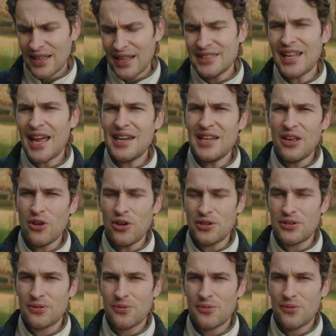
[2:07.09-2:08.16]
is it any
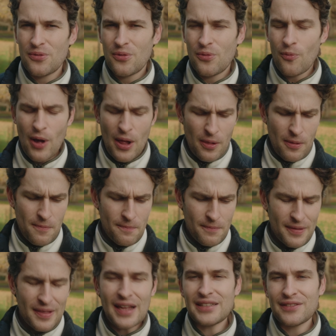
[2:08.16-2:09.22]
good? Well,
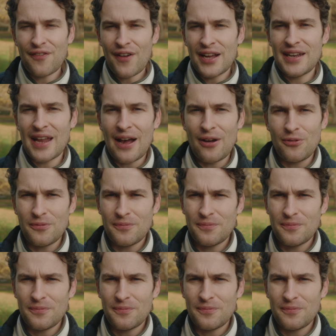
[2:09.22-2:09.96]
let's find out.